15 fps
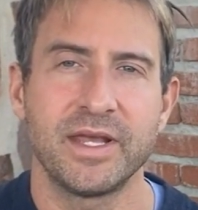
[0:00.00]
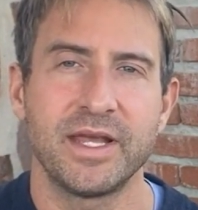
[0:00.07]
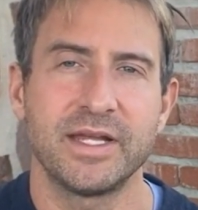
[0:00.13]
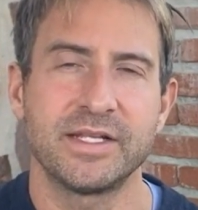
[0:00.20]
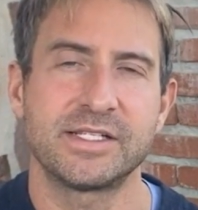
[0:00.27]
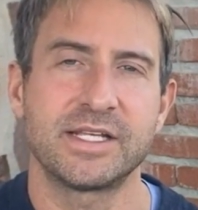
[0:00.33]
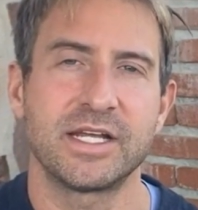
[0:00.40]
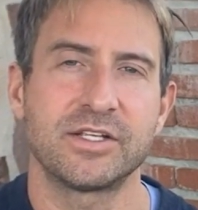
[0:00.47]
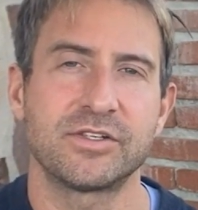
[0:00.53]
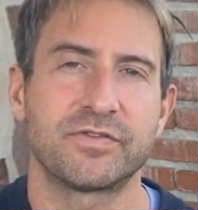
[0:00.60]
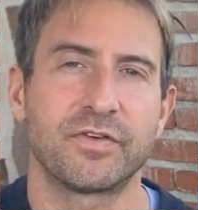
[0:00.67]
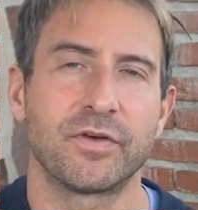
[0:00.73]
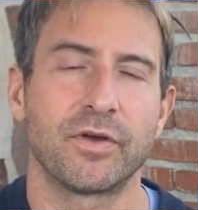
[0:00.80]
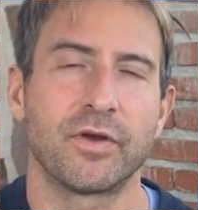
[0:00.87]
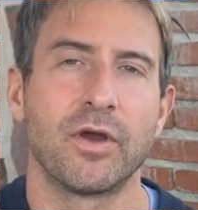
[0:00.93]
It stands
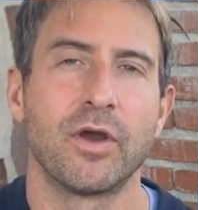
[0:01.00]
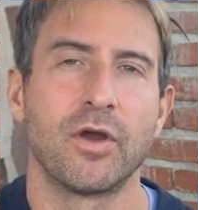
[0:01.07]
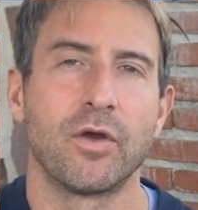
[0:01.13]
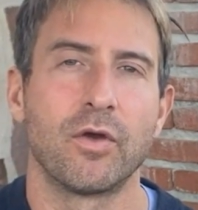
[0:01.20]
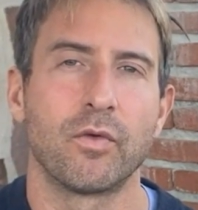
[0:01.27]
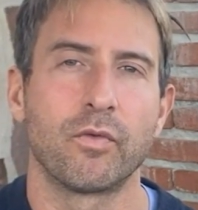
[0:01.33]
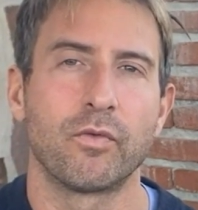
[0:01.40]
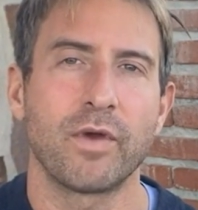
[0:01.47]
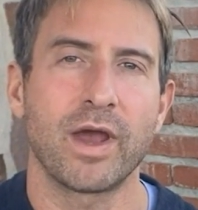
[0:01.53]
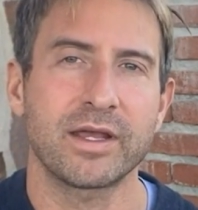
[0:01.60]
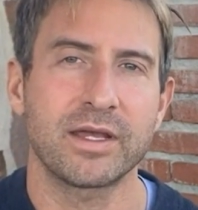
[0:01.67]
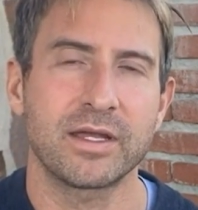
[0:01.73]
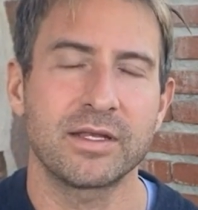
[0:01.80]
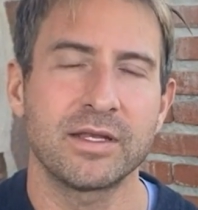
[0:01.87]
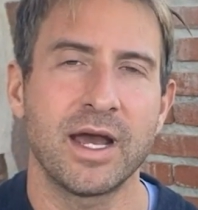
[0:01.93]
for
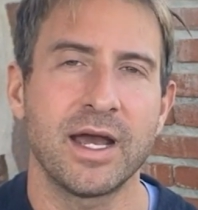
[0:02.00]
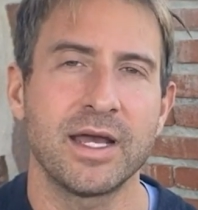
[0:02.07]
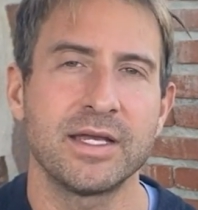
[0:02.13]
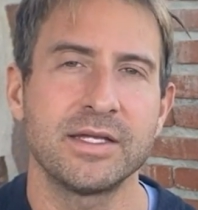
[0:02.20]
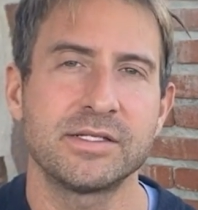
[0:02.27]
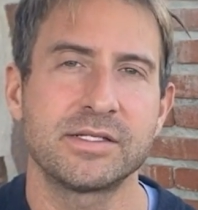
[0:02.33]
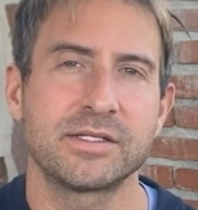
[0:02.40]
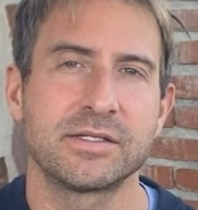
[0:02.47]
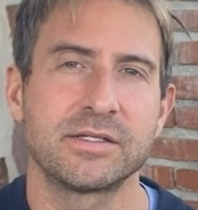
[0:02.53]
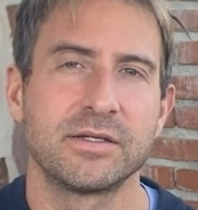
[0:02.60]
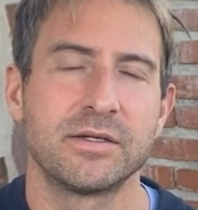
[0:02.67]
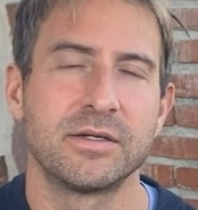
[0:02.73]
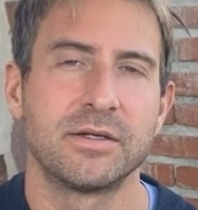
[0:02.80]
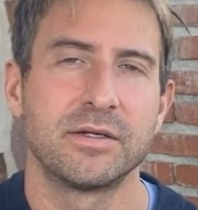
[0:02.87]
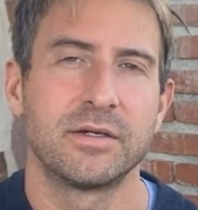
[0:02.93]
recognize,
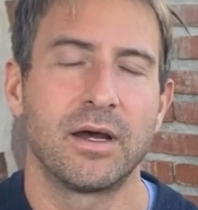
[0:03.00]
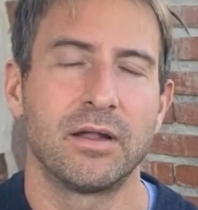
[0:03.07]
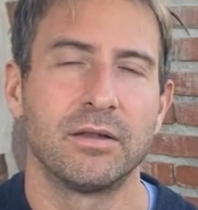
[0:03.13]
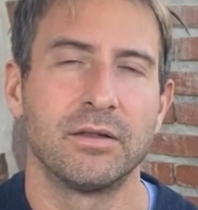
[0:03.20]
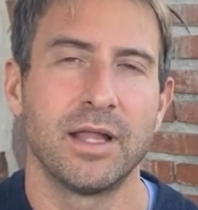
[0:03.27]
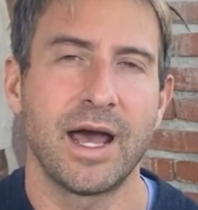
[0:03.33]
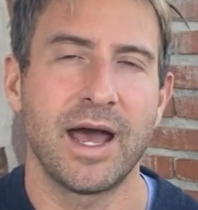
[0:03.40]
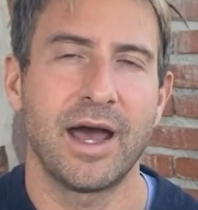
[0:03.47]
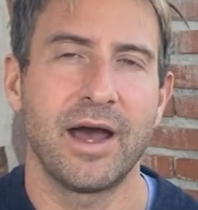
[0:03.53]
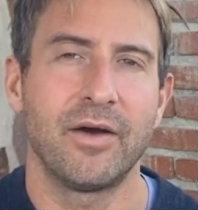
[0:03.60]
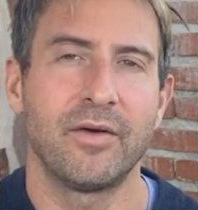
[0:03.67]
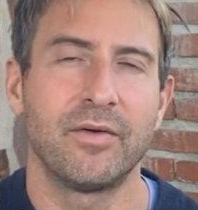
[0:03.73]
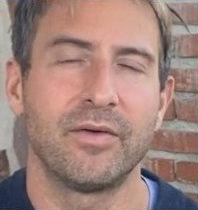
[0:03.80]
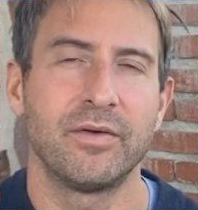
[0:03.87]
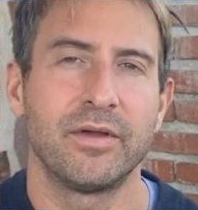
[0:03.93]

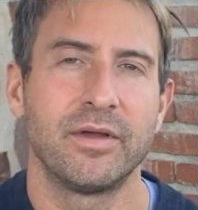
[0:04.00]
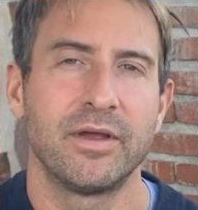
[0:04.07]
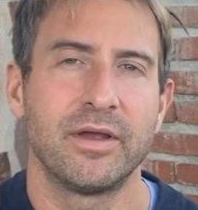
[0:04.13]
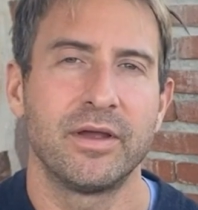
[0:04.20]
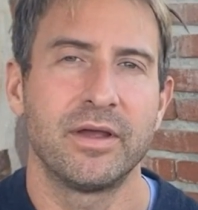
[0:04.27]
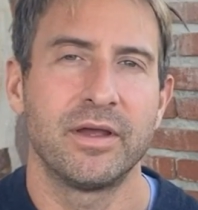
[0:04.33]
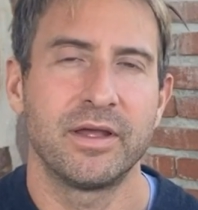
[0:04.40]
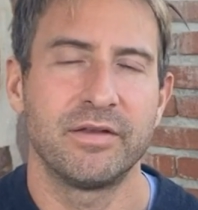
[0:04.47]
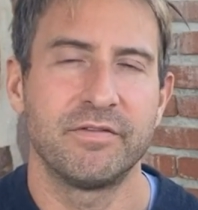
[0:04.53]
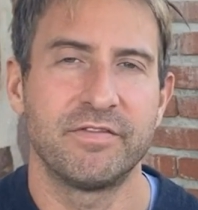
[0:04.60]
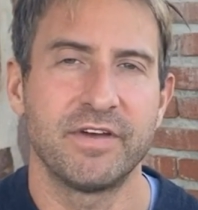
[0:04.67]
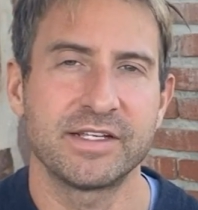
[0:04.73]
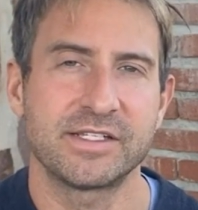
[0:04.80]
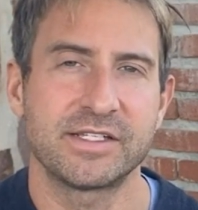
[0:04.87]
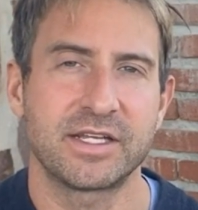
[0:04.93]
allow,
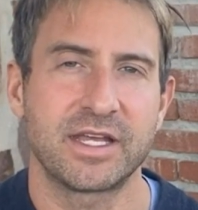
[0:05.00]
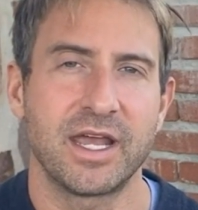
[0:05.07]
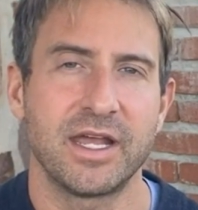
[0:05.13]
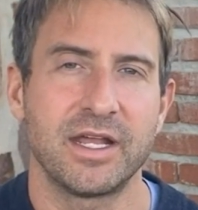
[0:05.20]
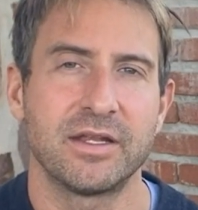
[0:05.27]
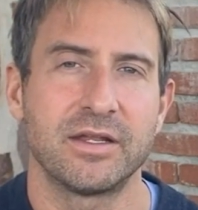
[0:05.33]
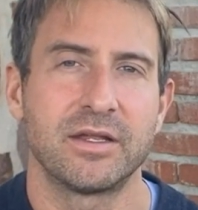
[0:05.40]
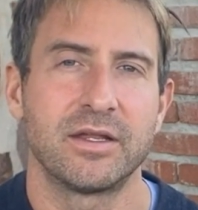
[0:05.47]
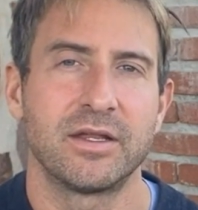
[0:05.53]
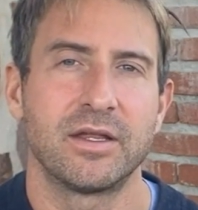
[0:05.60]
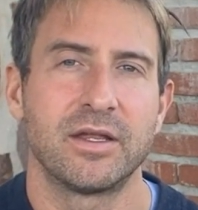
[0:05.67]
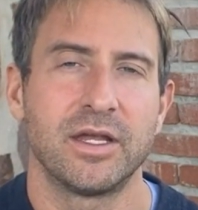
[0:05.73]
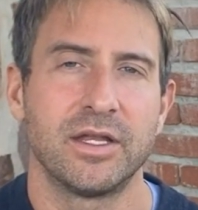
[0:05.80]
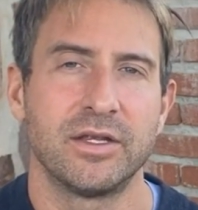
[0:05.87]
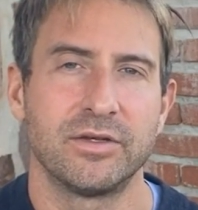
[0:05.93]
investigate,
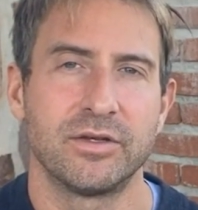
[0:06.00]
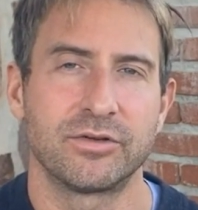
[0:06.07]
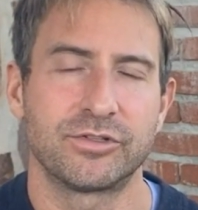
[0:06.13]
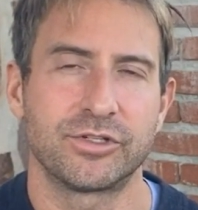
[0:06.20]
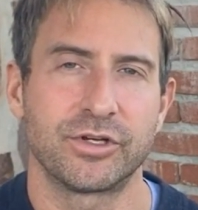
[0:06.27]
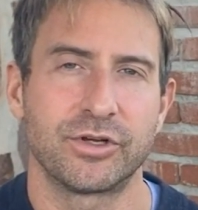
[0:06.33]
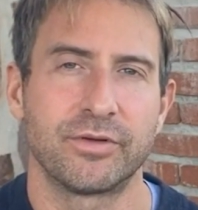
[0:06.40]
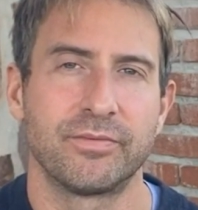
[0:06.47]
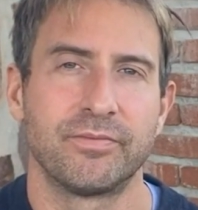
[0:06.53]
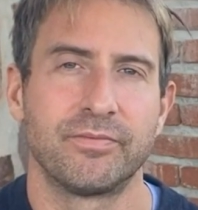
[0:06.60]
and nurture.